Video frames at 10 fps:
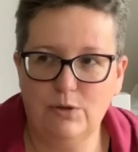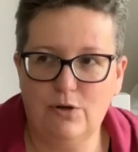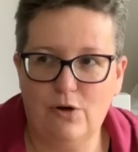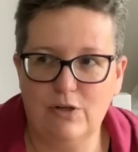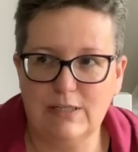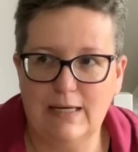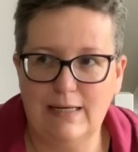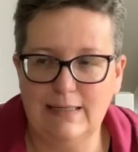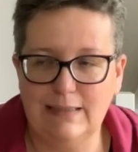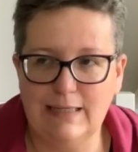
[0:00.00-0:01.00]
got a
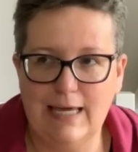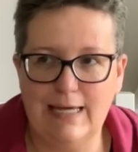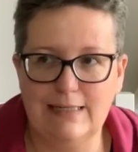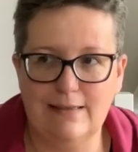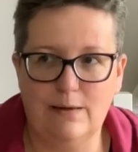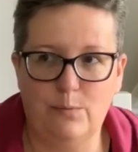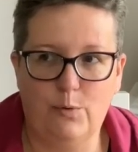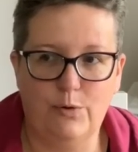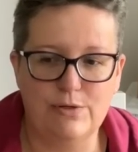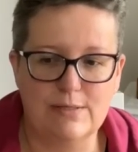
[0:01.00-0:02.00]
little kit that
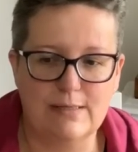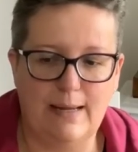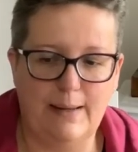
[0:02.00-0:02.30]
was